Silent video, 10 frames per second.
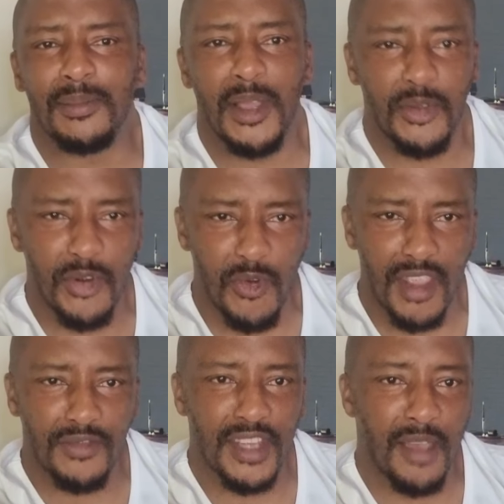
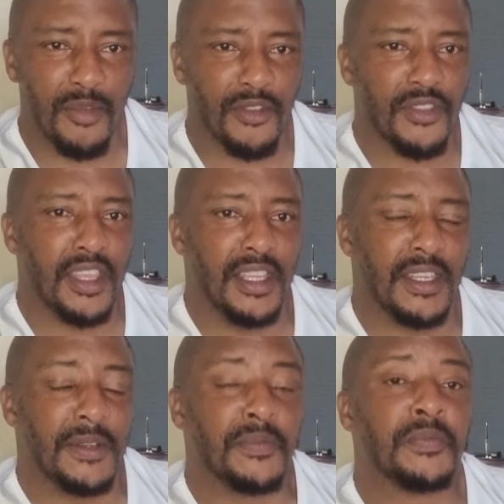Microwave type of
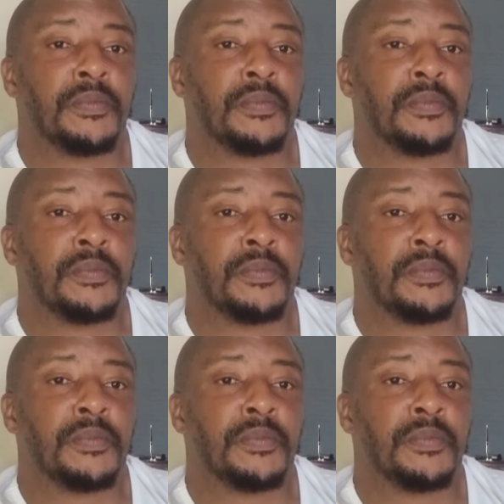thinking.